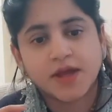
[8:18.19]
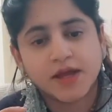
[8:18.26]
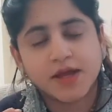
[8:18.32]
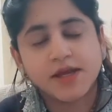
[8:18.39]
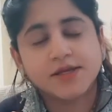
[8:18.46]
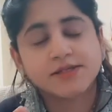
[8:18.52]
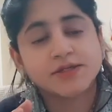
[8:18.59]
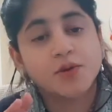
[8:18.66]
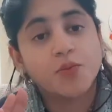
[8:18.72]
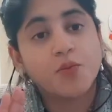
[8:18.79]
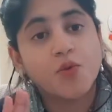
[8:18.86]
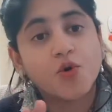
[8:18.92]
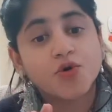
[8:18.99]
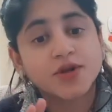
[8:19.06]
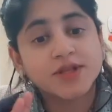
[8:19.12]
is
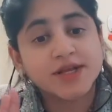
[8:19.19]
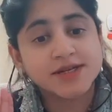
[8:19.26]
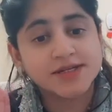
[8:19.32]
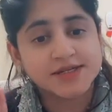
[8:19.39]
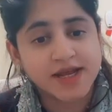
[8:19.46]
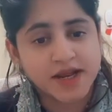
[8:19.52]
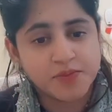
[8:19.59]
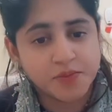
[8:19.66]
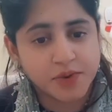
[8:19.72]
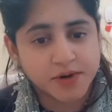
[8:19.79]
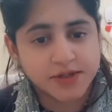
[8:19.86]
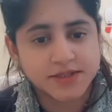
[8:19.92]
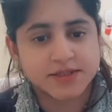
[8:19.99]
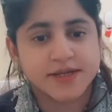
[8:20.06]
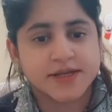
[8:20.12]
more than
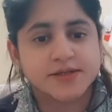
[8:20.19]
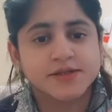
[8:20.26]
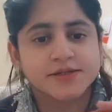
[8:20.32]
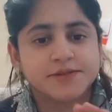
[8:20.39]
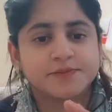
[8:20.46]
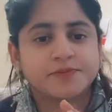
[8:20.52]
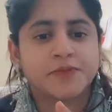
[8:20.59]
10%,